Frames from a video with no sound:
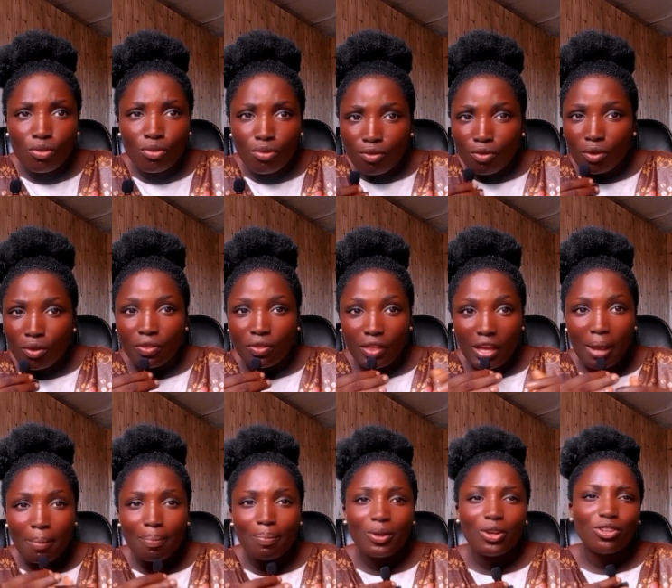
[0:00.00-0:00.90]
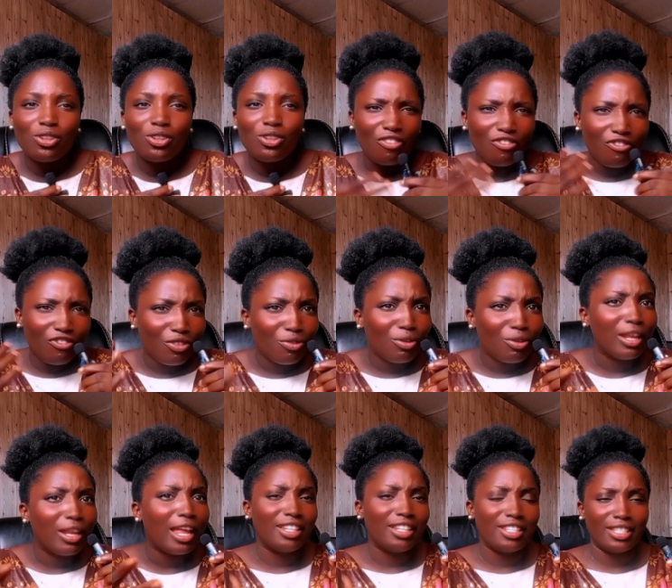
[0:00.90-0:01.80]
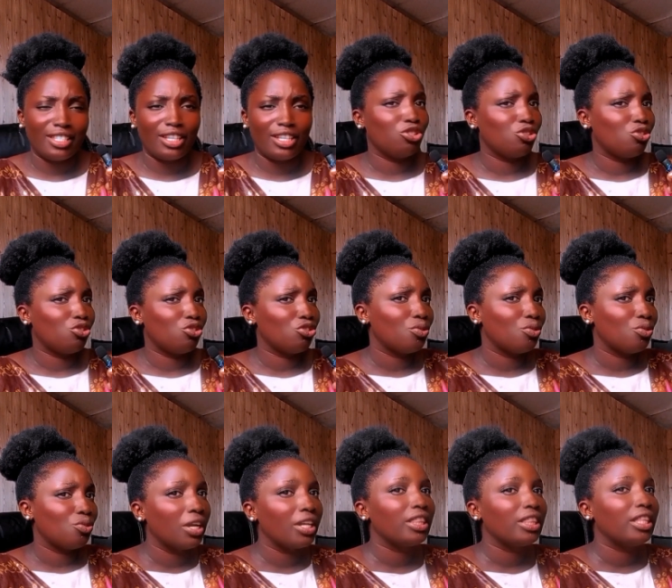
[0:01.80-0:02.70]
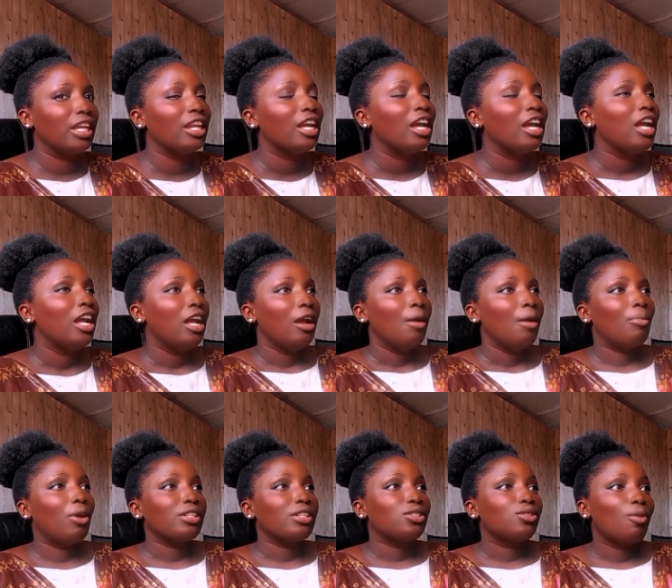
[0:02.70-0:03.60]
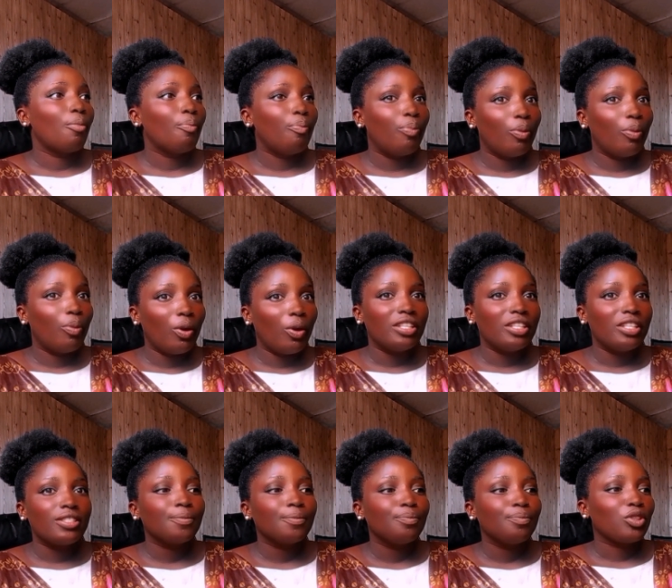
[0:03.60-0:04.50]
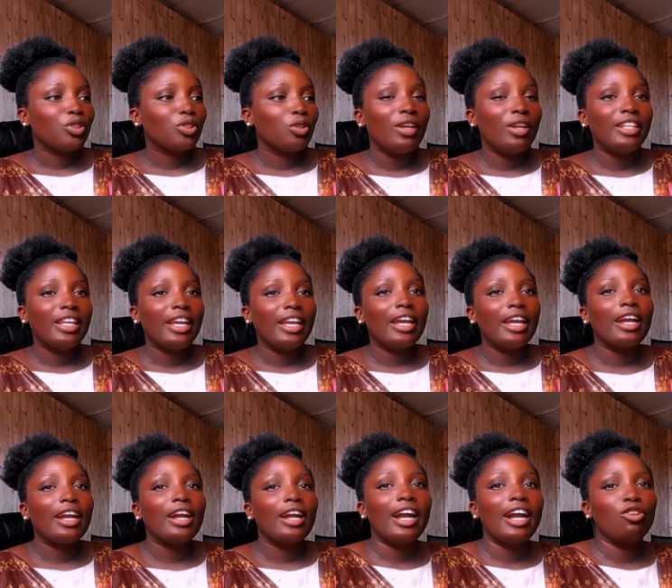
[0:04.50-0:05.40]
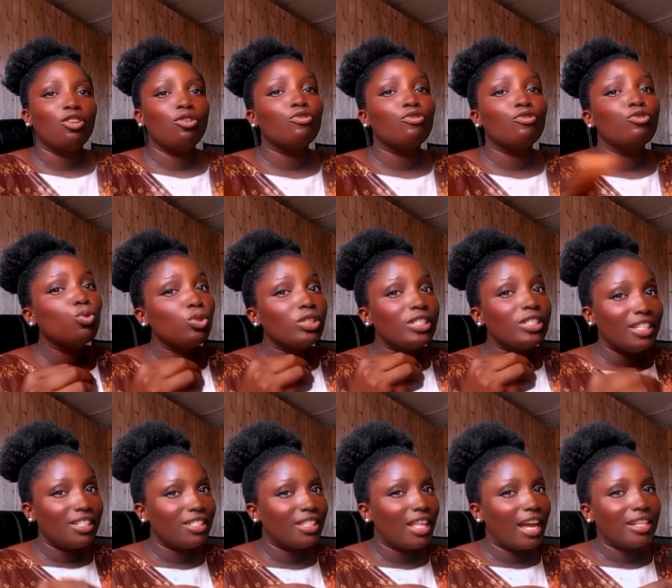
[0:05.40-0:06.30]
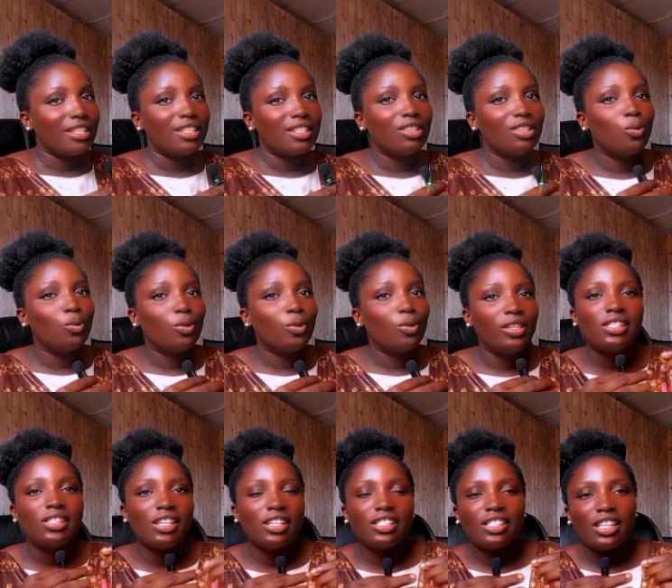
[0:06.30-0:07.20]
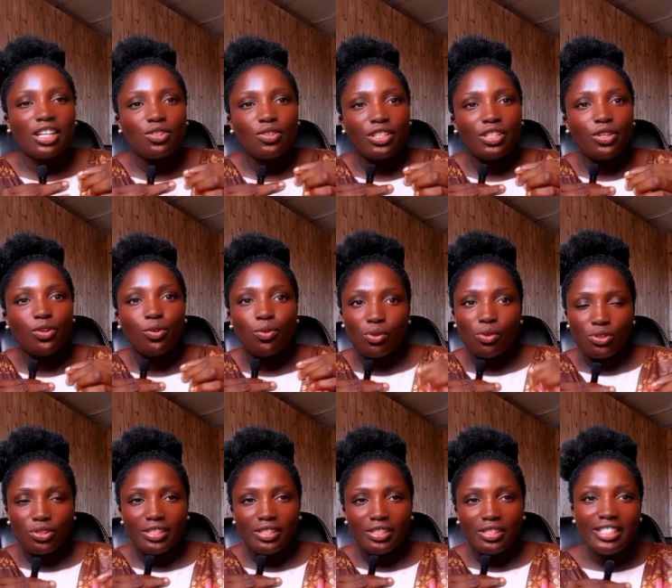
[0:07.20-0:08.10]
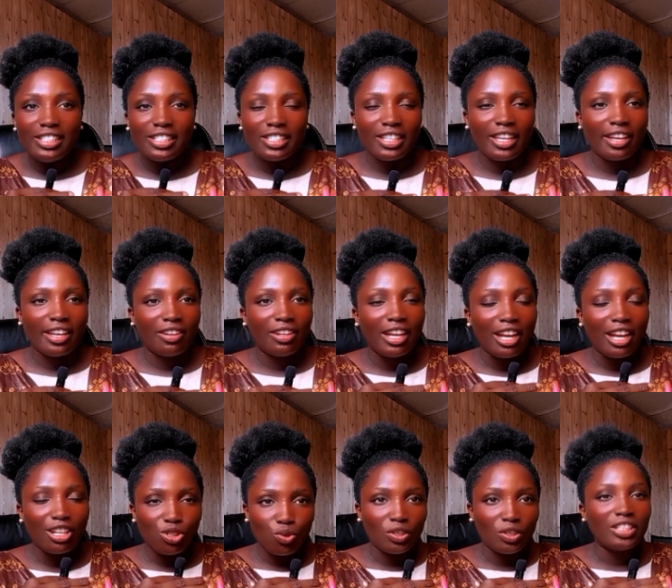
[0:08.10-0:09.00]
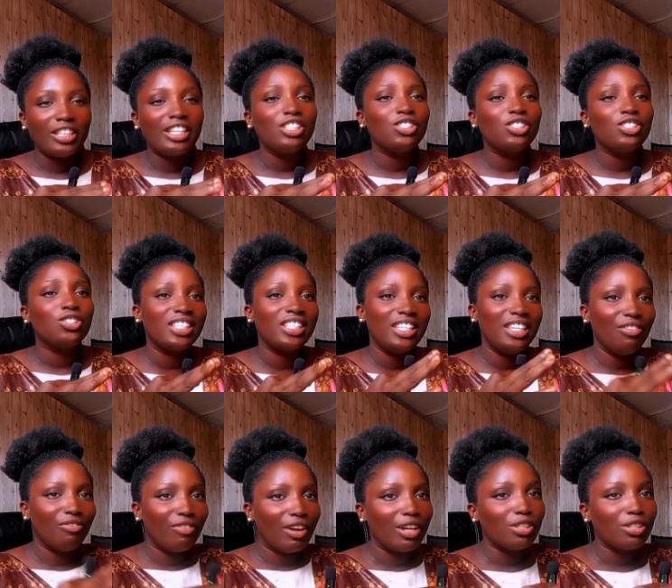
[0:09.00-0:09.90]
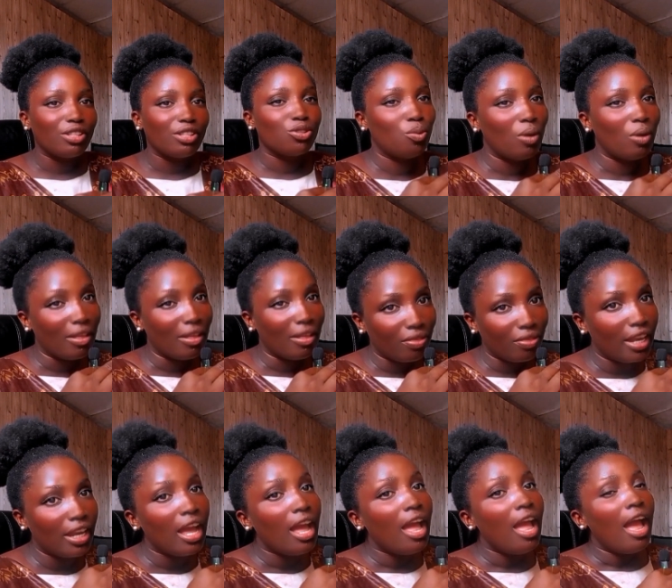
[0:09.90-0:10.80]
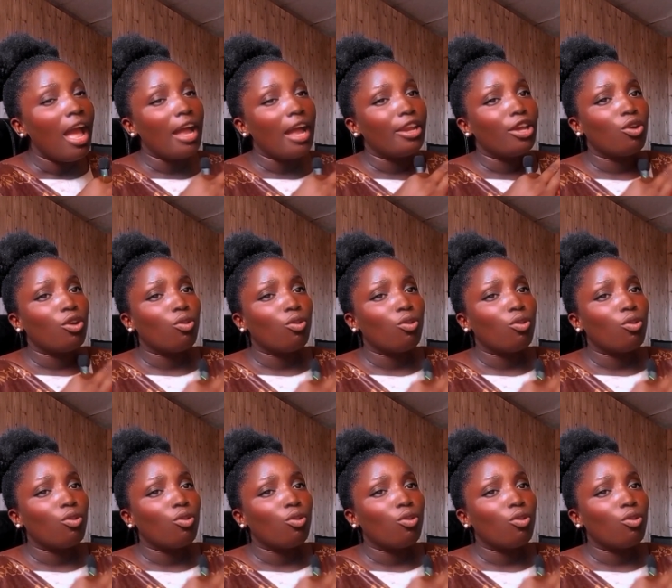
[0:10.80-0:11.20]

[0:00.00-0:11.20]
for them because they feel like this girl is doing the wrong thing but at some point when they kind of notice that no this thing is actually going to lead this girl astray let's just leave her to do her thing and then